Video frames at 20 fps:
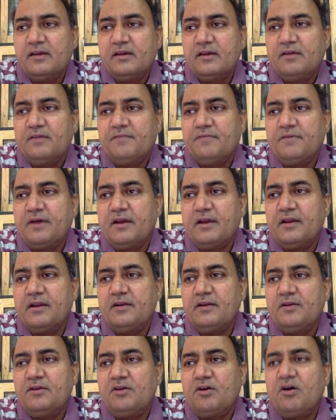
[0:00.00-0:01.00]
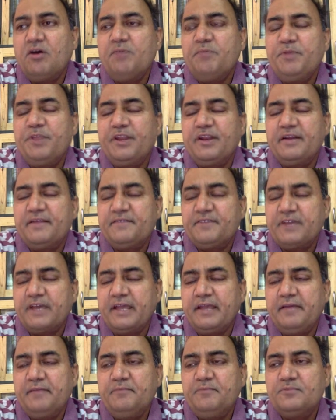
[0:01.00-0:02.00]
for a long period of
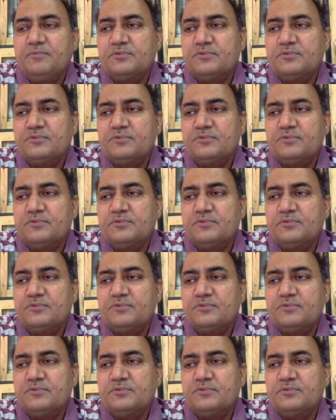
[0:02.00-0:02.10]
time.